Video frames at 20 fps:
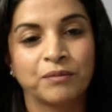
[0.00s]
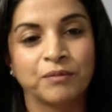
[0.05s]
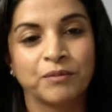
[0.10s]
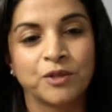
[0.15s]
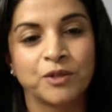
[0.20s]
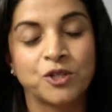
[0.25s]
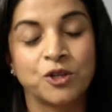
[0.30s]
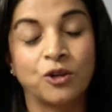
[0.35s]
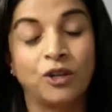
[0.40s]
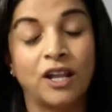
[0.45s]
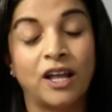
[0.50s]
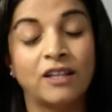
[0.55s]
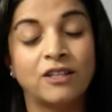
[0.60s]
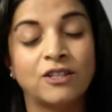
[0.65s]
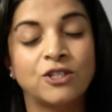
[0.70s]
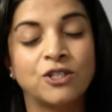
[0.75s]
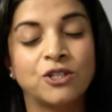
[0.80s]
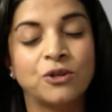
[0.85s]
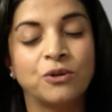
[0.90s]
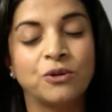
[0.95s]
So let's
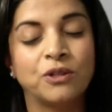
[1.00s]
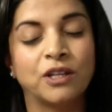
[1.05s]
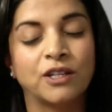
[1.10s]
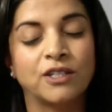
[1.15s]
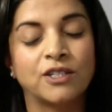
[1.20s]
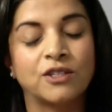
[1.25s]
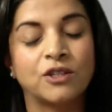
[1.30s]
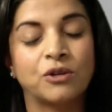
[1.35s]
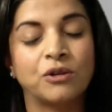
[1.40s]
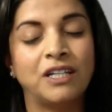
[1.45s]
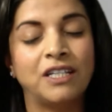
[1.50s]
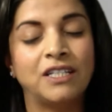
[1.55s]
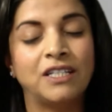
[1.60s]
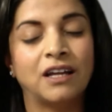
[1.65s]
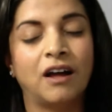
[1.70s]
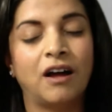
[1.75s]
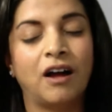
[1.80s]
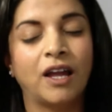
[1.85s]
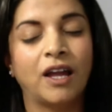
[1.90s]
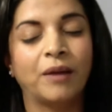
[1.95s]
do this 3
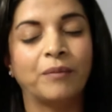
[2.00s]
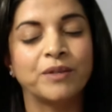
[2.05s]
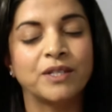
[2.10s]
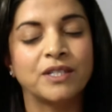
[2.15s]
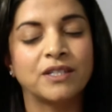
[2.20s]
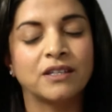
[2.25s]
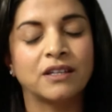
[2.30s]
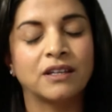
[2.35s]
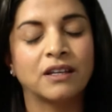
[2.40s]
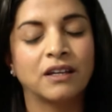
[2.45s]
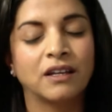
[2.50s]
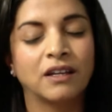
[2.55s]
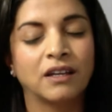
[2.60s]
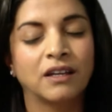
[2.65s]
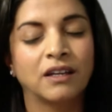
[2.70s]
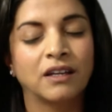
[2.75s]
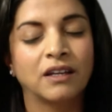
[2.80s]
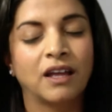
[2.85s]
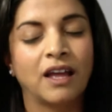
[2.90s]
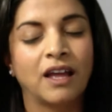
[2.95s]
times
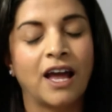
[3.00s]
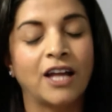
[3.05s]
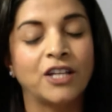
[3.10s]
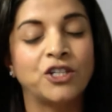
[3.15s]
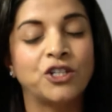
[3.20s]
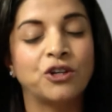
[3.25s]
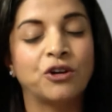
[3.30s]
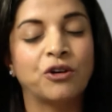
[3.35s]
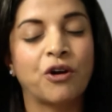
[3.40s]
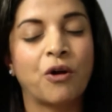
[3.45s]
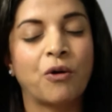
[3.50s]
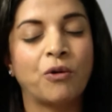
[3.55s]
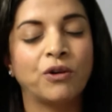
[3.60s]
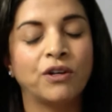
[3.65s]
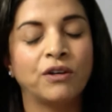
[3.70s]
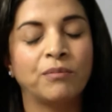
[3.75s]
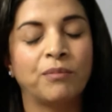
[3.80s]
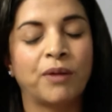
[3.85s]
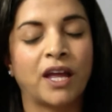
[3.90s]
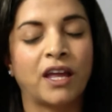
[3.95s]
at your own
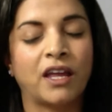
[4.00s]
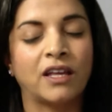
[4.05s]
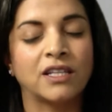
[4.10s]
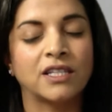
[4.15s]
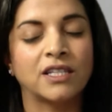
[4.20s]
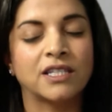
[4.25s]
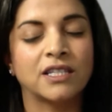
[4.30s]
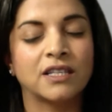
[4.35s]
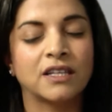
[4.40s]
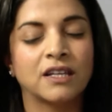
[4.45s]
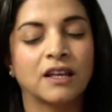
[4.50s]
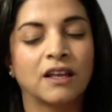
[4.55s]
pace.